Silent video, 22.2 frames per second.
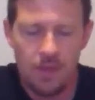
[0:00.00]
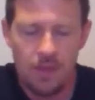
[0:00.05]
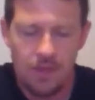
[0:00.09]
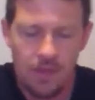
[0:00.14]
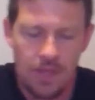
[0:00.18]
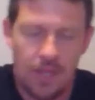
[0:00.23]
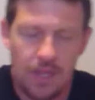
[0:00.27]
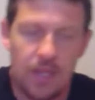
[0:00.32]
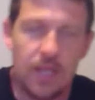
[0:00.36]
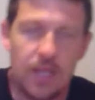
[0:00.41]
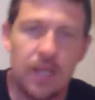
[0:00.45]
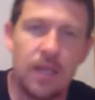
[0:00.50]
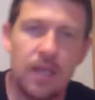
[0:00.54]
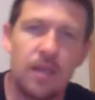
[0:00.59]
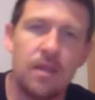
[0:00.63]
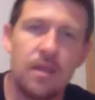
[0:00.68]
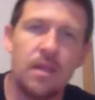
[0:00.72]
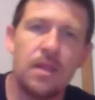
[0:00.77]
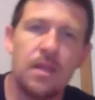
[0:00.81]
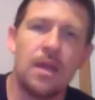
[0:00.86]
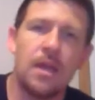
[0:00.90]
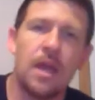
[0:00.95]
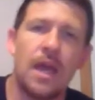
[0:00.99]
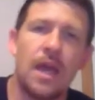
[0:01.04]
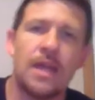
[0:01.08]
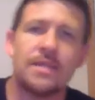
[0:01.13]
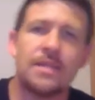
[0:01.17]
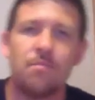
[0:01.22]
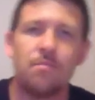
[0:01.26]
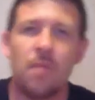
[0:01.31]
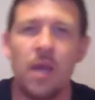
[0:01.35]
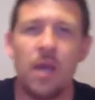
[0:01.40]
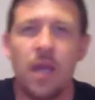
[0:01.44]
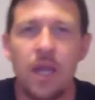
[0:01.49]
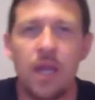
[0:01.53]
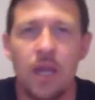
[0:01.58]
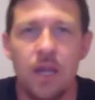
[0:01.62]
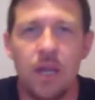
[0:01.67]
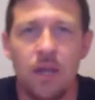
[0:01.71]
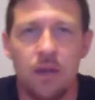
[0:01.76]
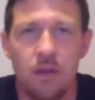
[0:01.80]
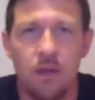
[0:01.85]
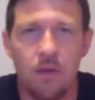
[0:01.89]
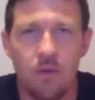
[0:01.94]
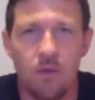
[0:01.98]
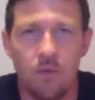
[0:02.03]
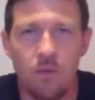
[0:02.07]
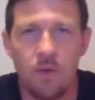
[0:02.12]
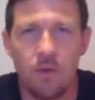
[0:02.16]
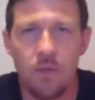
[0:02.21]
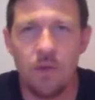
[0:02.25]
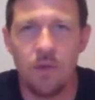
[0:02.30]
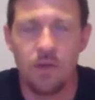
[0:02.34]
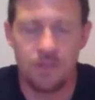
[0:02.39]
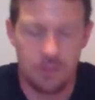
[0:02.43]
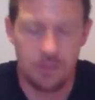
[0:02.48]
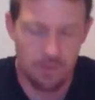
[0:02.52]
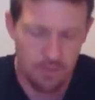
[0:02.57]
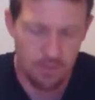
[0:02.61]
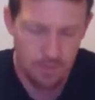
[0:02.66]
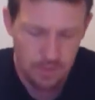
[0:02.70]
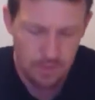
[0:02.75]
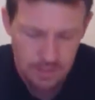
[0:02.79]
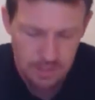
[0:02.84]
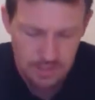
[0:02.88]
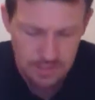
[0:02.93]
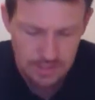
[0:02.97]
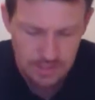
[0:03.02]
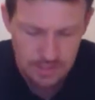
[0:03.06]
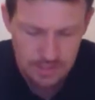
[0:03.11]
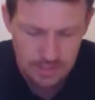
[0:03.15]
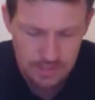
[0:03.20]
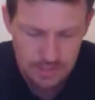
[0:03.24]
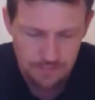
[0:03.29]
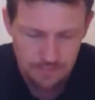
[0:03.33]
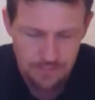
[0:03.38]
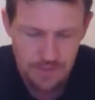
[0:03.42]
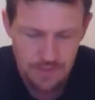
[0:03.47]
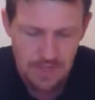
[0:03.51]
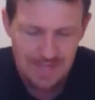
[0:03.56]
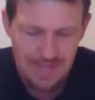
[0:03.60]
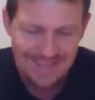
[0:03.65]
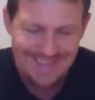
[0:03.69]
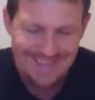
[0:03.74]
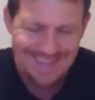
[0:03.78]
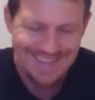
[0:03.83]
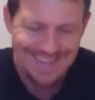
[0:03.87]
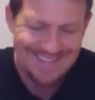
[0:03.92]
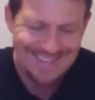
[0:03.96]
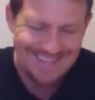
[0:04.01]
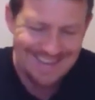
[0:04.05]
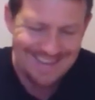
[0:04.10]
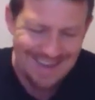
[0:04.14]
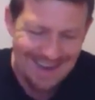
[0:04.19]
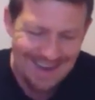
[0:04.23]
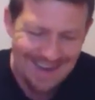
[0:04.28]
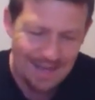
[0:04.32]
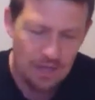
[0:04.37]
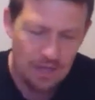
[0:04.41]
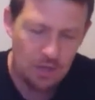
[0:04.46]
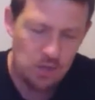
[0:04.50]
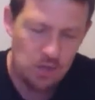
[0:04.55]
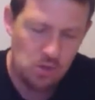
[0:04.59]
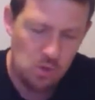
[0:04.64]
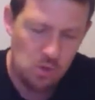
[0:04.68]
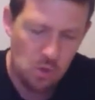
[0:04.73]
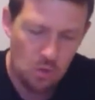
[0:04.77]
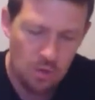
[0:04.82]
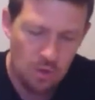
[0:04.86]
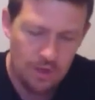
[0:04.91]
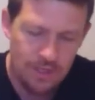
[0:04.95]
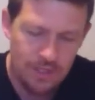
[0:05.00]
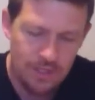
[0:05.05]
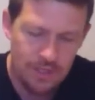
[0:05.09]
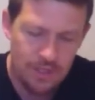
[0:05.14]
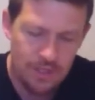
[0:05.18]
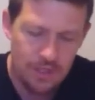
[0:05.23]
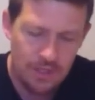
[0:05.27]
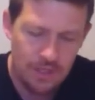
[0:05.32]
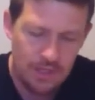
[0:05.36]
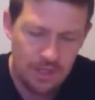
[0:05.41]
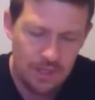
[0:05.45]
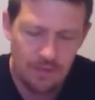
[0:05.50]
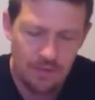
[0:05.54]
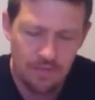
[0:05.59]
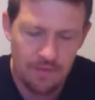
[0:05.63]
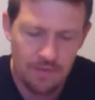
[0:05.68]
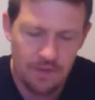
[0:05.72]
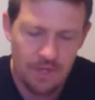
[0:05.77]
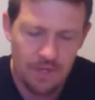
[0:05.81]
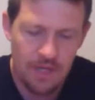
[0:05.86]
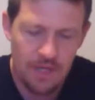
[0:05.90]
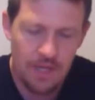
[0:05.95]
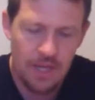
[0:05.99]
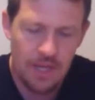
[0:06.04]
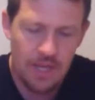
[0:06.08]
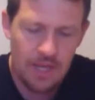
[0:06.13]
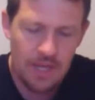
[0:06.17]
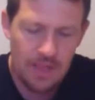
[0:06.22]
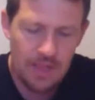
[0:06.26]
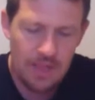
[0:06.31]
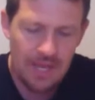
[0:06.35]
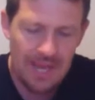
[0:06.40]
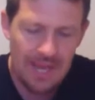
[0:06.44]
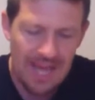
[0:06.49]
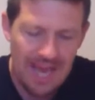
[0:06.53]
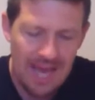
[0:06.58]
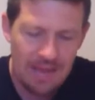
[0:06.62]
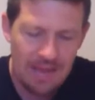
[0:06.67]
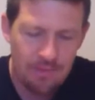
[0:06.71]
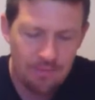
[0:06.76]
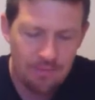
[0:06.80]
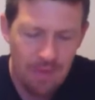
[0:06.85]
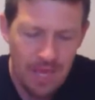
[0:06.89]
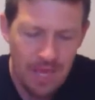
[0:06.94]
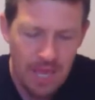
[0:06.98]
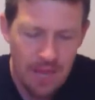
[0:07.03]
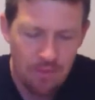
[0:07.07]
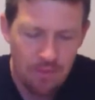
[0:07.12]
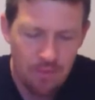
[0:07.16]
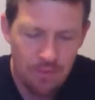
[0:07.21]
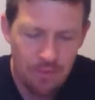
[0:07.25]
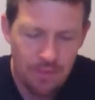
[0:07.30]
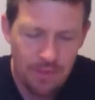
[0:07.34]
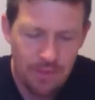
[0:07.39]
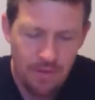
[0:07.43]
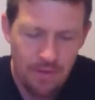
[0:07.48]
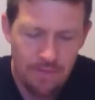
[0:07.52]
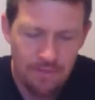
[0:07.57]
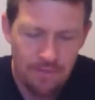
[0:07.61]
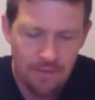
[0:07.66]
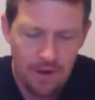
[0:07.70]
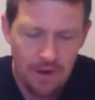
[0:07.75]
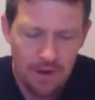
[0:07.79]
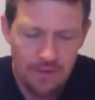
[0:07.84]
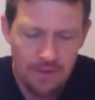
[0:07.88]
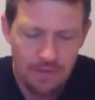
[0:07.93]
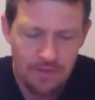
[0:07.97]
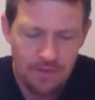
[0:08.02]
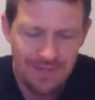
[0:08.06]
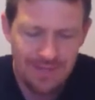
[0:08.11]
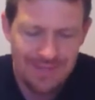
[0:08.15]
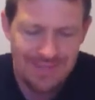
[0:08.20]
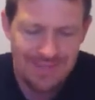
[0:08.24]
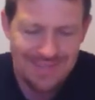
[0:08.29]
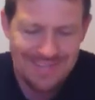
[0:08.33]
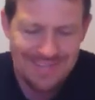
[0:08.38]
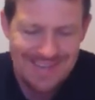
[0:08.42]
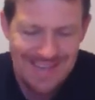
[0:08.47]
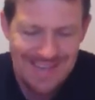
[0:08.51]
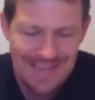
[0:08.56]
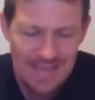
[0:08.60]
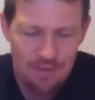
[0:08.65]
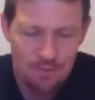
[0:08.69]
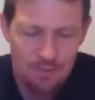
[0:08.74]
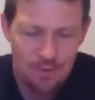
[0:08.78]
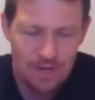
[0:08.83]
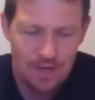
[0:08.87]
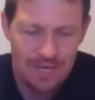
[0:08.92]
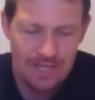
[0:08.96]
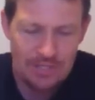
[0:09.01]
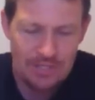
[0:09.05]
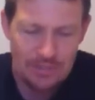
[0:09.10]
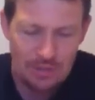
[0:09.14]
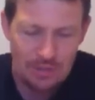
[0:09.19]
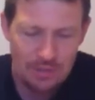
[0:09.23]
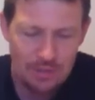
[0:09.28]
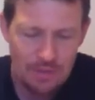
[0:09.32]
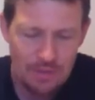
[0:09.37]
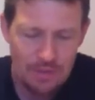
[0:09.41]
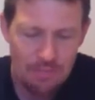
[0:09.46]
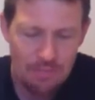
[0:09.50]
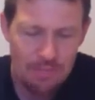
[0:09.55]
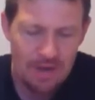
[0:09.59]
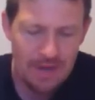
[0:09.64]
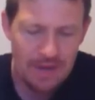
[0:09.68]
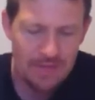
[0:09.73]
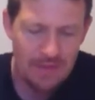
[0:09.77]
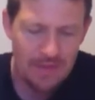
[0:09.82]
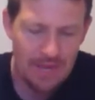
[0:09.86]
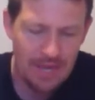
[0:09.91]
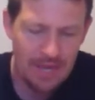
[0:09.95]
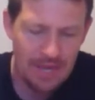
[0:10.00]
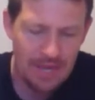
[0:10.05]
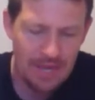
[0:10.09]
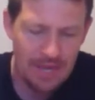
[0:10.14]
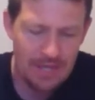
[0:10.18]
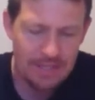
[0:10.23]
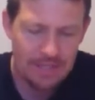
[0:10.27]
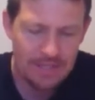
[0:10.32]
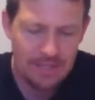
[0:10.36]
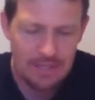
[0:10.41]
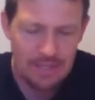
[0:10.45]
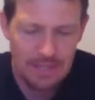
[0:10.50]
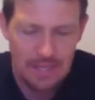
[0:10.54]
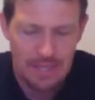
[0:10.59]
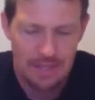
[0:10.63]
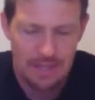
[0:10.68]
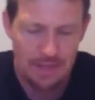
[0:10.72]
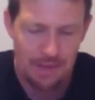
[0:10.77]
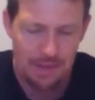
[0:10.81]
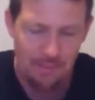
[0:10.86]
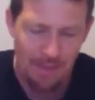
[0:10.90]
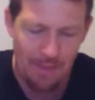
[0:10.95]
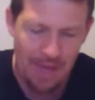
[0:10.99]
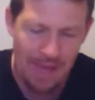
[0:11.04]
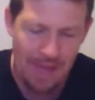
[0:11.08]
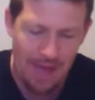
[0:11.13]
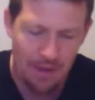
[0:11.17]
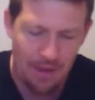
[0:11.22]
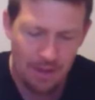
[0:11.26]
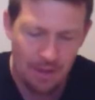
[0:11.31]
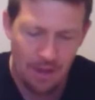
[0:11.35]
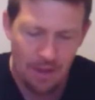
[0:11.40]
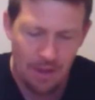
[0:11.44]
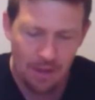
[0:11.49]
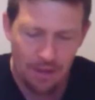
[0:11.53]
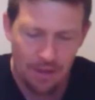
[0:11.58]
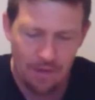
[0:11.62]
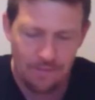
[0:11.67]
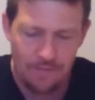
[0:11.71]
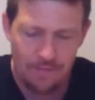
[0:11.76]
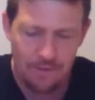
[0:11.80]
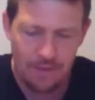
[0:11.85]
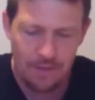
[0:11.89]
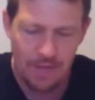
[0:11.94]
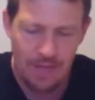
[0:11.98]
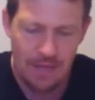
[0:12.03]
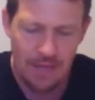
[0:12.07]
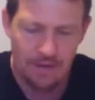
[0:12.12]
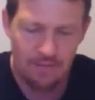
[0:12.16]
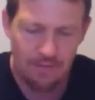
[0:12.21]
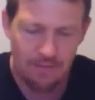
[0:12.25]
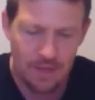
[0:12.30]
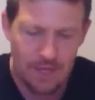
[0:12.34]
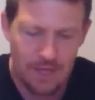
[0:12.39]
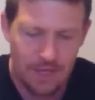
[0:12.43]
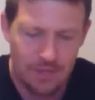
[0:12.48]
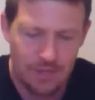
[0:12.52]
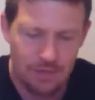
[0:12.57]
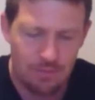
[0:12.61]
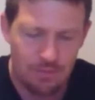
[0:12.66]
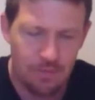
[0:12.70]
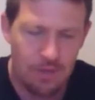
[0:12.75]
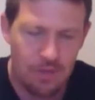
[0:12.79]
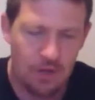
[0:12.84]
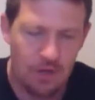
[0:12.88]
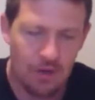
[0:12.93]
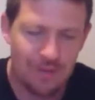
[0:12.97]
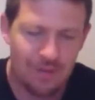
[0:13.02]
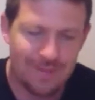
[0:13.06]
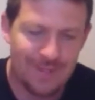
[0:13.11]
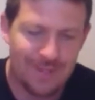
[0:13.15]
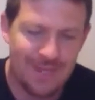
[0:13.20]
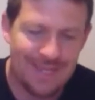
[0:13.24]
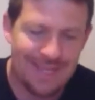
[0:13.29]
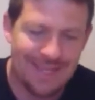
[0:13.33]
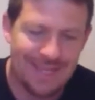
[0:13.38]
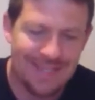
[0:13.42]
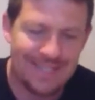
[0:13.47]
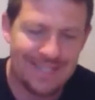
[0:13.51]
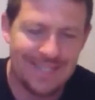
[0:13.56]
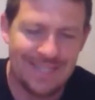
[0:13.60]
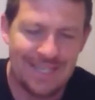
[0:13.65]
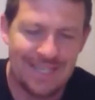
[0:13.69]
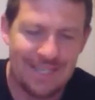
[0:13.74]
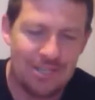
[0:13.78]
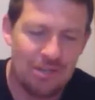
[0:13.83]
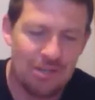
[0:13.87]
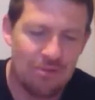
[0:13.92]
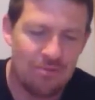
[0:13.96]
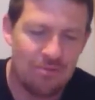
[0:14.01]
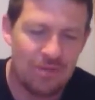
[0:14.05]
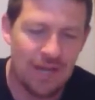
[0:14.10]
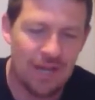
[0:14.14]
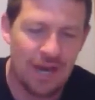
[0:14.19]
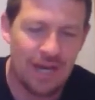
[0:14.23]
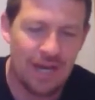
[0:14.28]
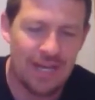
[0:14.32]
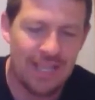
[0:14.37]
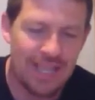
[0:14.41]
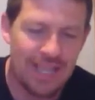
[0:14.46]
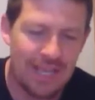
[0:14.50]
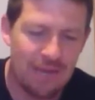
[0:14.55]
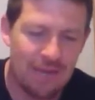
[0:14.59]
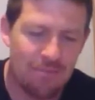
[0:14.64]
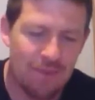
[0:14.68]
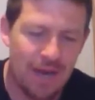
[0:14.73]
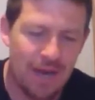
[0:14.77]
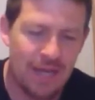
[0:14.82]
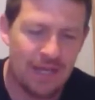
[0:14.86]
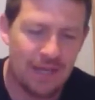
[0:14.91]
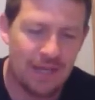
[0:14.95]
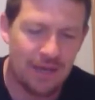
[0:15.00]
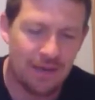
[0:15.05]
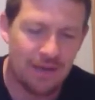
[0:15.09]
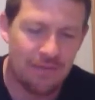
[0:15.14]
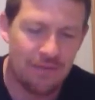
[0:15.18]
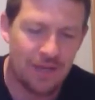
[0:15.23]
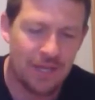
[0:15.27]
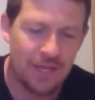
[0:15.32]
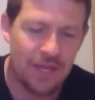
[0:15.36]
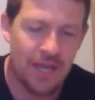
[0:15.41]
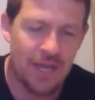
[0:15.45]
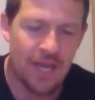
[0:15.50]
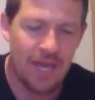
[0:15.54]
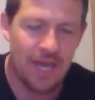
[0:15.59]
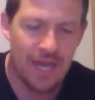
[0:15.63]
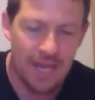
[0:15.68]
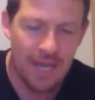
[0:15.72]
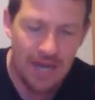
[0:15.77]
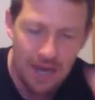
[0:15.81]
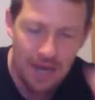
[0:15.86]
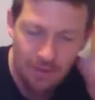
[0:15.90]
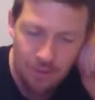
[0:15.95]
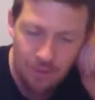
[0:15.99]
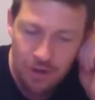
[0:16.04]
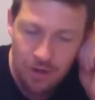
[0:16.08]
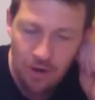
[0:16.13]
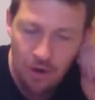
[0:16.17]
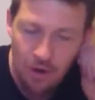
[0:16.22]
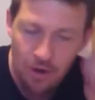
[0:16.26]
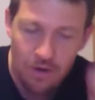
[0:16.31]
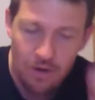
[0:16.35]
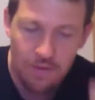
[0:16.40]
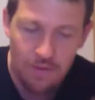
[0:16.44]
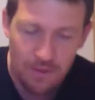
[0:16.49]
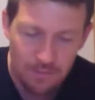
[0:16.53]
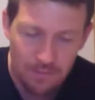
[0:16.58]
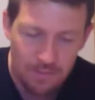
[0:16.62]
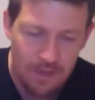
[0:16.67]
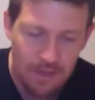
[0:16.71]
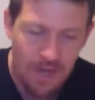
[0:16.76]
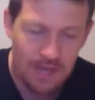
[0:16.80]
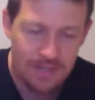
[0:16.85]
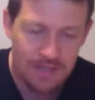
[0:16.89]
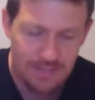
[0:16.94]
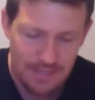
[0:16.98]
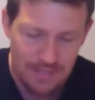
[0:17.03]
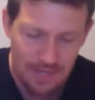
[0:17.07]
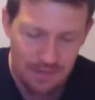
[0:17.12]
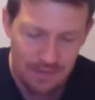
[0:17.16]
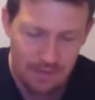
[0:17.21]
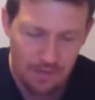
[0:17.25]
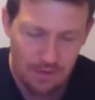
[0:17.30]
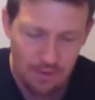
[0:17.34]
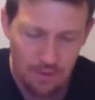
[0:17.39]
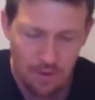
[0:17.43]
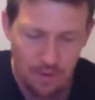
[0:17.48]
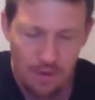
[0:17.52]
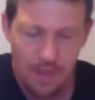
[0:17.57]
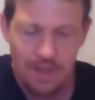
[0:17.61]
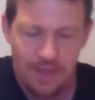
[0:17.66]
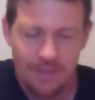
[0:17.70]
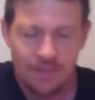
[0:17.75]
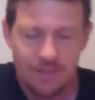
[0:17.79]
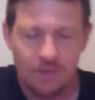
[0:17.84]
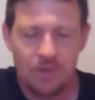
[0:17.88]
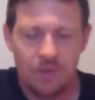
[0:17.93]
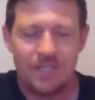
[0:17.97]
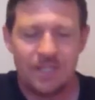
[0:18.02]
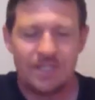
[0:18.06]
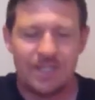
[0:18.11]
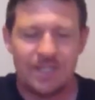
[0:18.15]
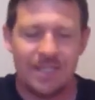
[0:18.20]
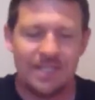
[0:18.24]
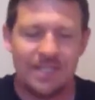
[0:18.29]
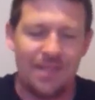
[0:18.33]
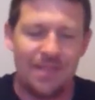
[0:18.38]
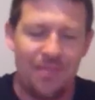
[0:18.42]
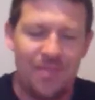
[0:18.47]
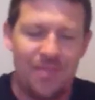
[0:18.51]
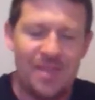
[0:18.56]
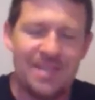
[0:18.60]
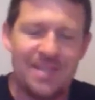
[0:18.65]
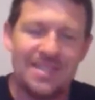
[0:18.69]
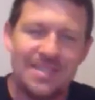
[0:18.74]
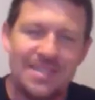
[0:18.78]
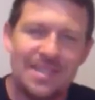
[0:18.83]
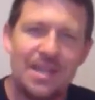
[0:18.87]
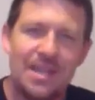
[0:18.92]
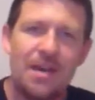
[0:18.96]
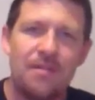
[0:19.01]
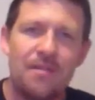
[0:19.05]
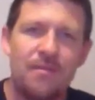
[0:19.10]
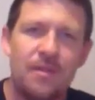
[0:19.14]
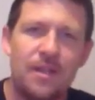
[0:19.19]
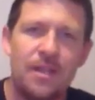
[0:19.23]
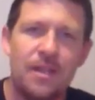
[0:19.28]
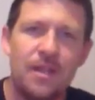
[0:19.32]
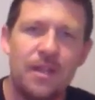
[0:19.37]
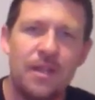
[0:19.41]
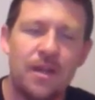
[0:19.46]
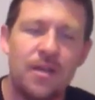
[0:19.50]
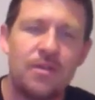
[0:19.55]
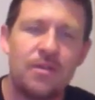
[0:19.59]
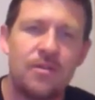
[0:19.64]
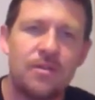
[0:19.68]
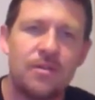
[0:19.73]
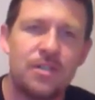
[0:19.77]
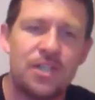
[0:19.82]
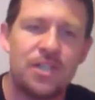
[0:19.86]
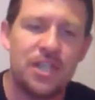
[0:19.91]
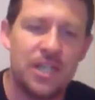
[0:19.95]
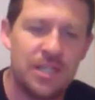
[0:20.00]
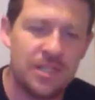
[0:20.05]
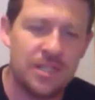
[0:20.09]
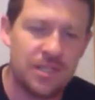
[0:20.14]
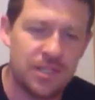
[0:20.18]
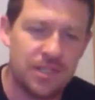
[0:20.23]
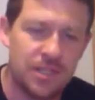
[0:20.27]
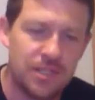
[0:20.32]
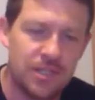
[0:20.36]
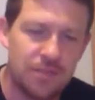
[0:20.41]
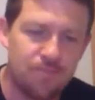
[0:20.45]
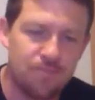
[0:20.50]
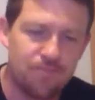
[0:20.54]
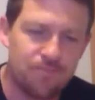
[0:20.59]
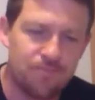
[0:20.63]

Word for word: that he has made with us through Jesus is not according to the covenant that I made with their fathers in the day when I took them by the hand to lead them out of the land of Egypt, because they continued not in my covenant, and I regarded them not, saith the Lord. So he says, This covenant under Jesus